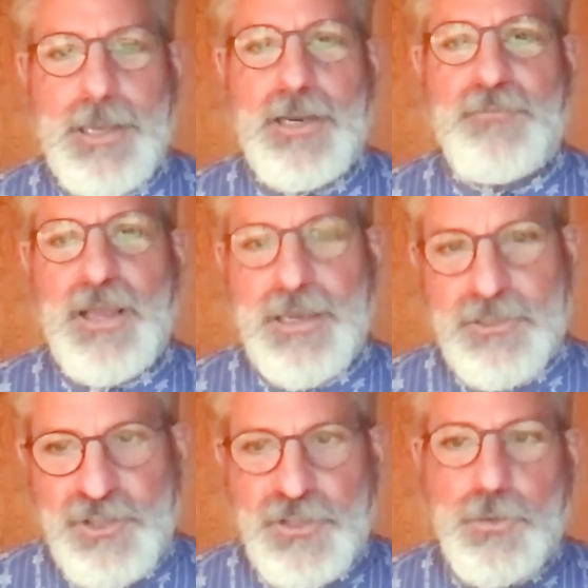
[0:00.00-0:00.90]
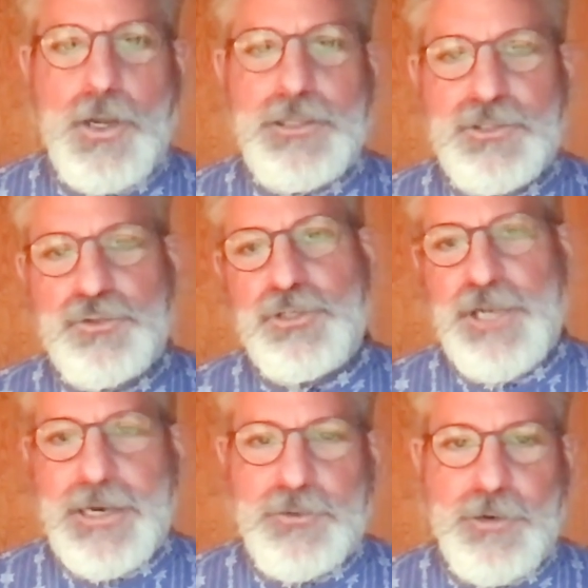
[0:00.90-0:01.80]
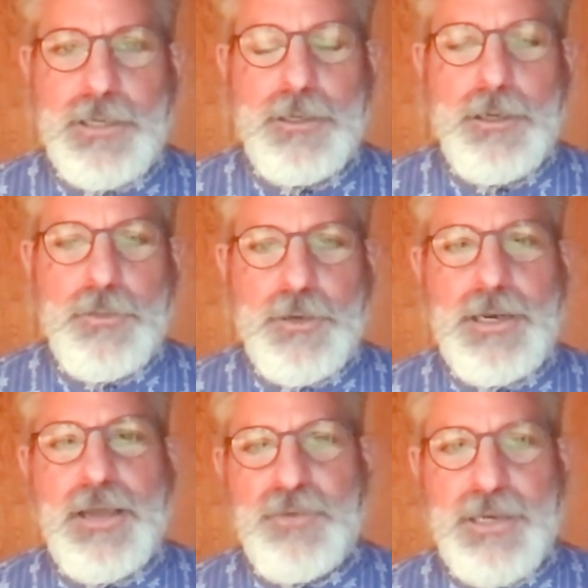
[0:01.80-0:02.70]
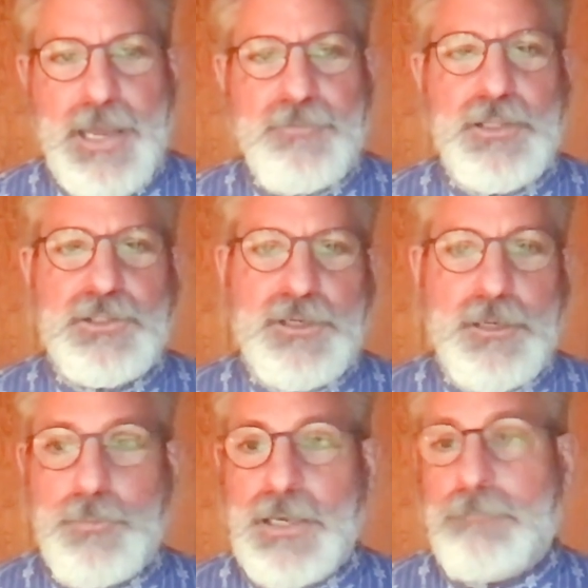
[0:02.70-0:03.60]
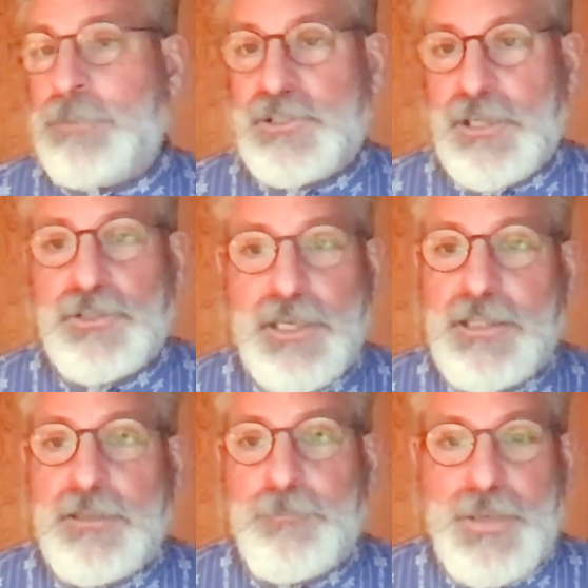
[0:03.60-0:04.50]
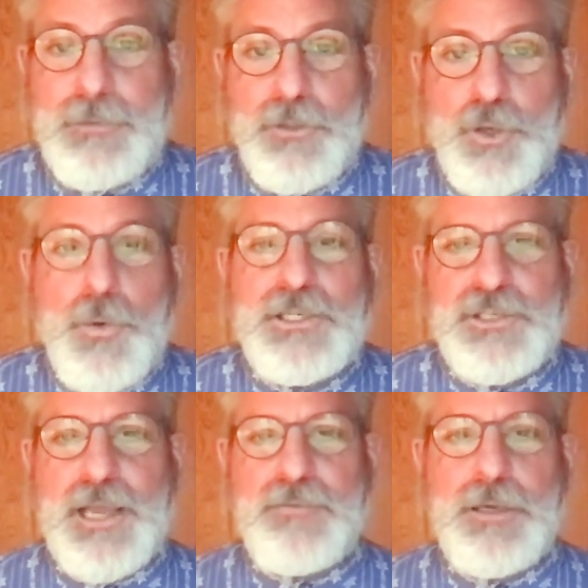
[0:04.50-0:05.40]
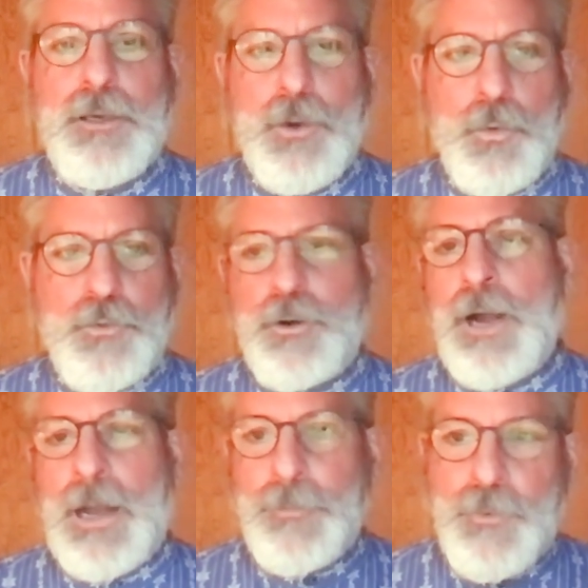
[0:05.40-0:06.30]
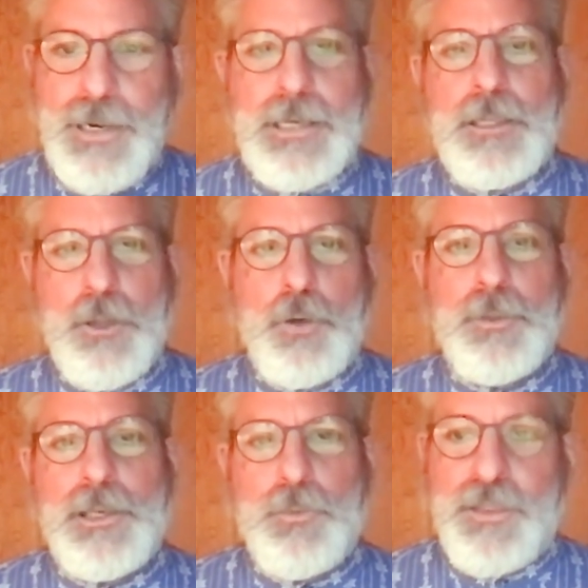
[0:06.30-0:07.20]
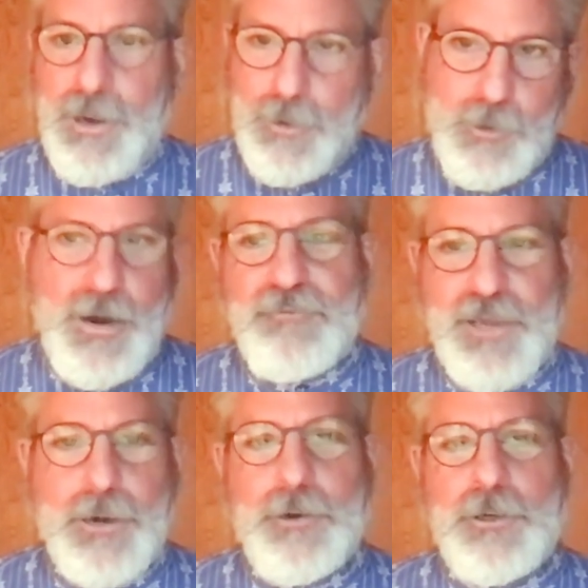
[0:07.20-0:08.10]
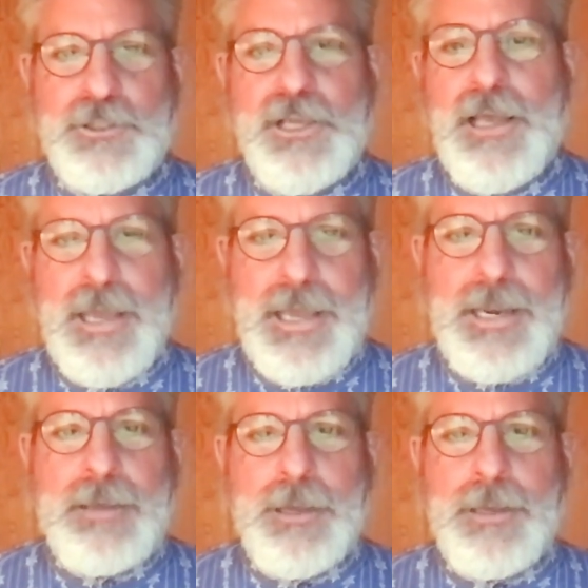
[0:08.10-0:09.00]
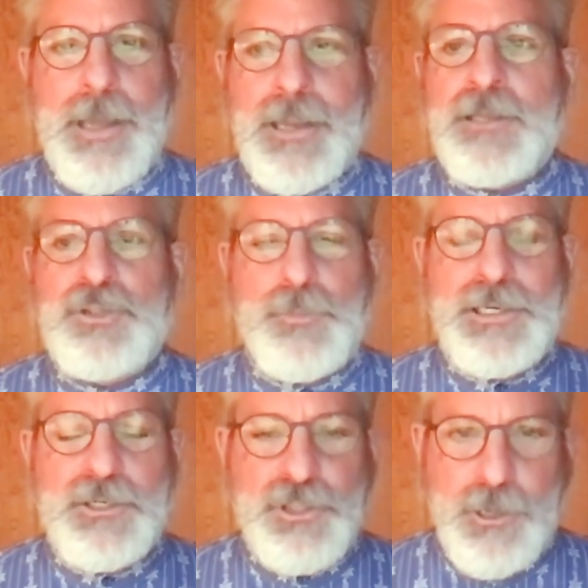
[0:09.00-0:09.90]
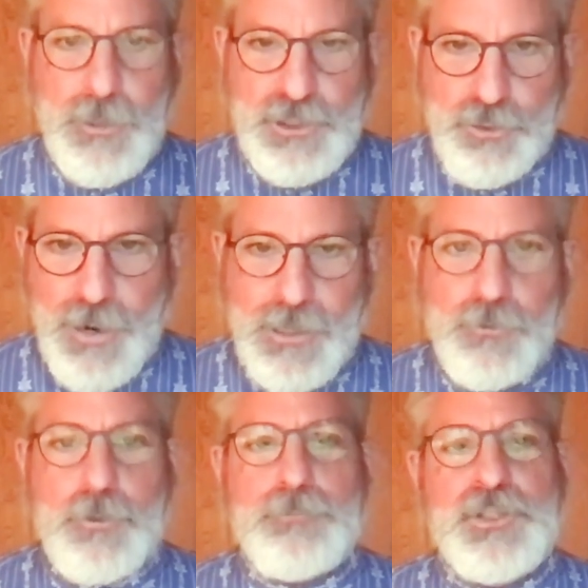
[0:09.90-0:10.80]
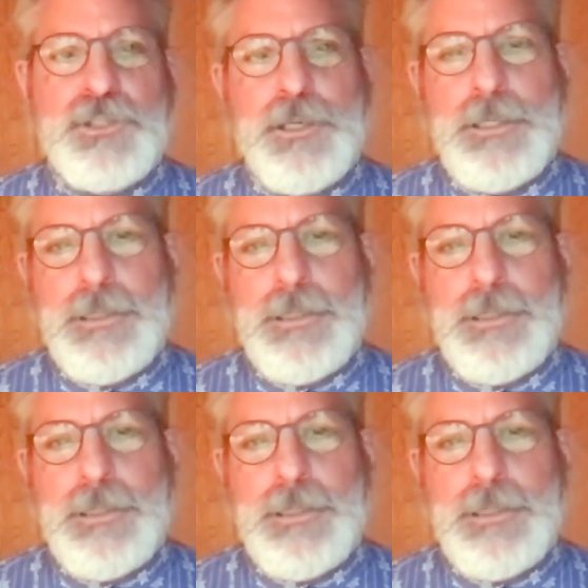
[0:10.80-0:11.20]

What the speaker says: And if they continue on this trajectory, they're going to have a Navy that's going to be essentially the U.S. Navy, where they're operating globally with aircraft carriers and expeditionary strike groups.